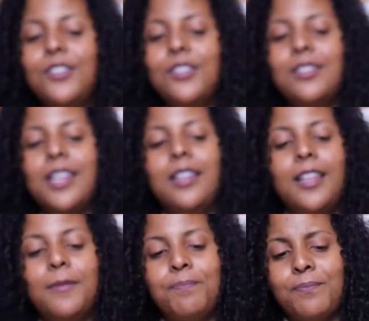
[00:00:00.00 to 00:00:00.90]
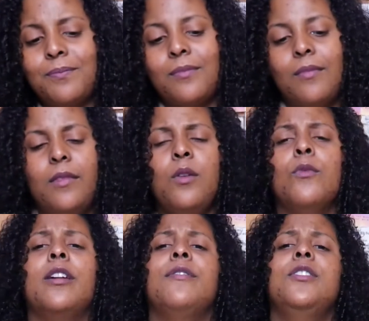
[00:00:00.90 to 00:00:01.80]
understand that
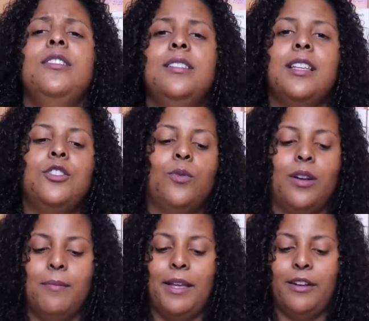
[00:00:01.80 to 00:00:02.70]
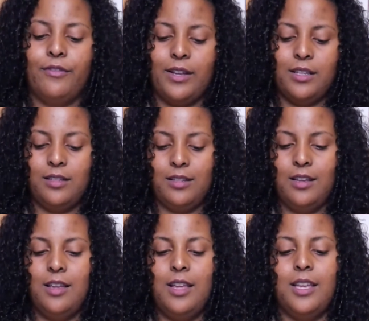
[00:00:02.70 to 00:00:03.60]
whatever it is that you want to manifest
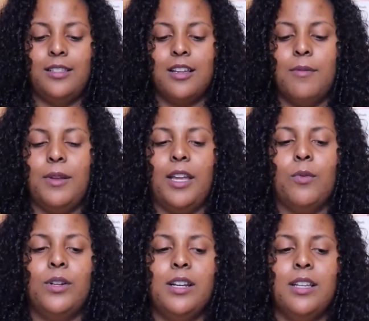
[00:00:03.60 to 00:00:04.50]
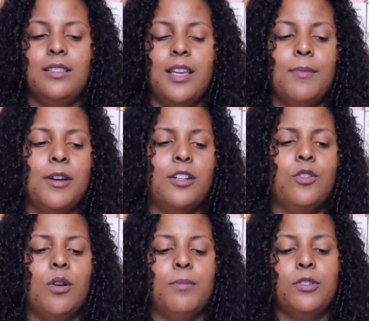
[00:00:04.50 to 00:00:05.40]
is coming. And what did I say about a
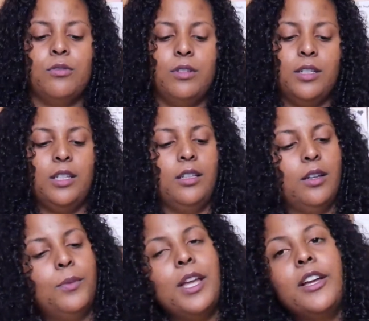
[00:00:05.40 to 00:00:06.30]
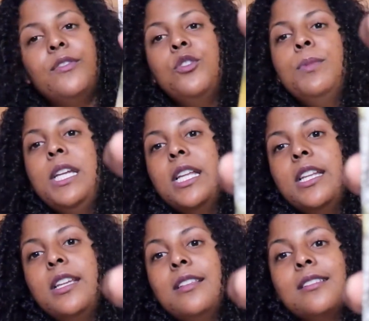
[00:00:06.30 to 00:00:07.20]
new opportunity? And we have new
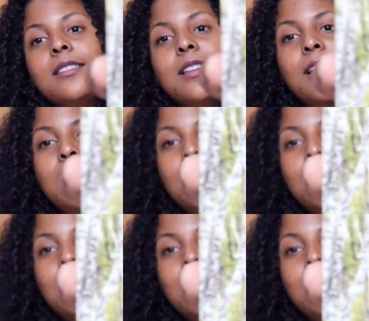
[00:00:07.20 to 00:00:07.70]
beginnings.